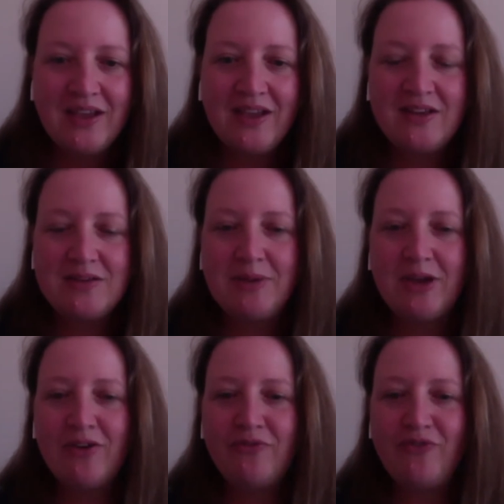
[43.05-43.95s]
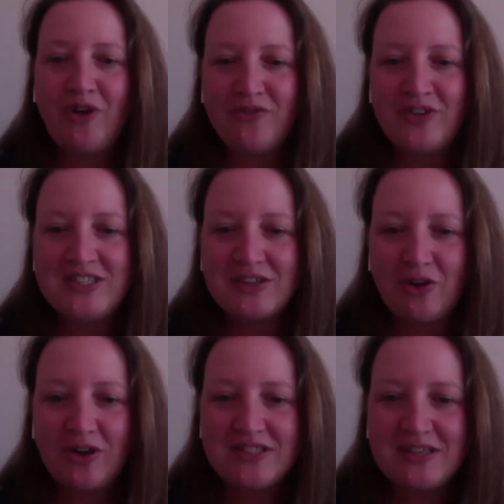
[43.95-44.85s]
And about five years ago,
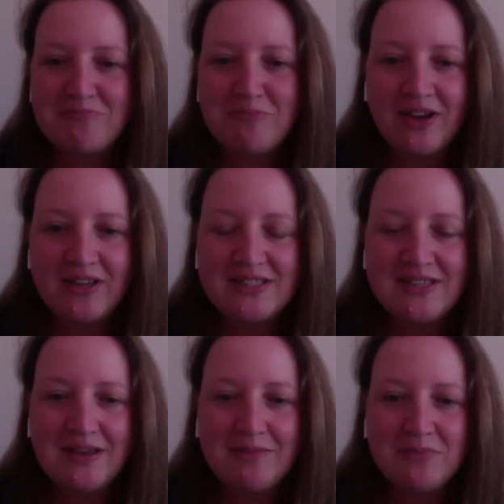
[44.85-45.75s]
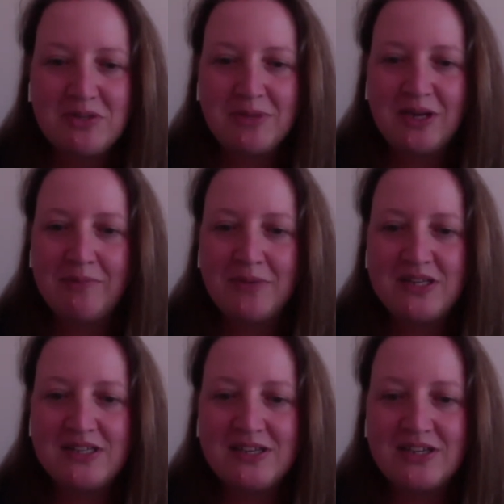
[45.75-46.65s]
I set my exam to become an
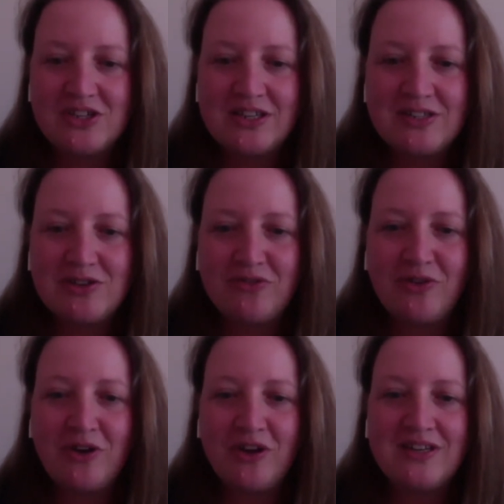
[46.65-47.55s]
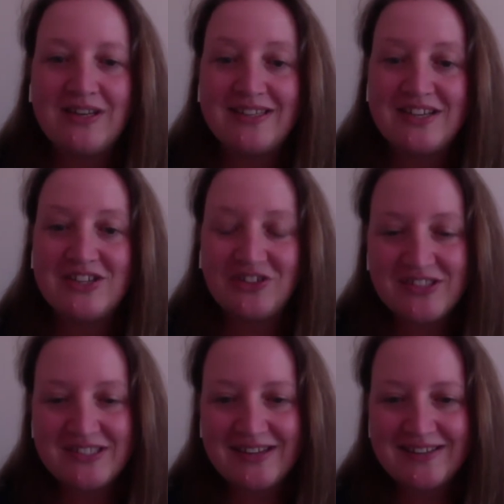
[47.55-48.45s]
internationally certified lactation
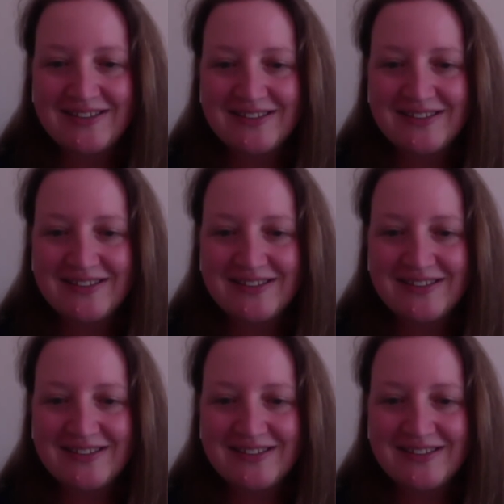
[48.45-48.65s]
consultant.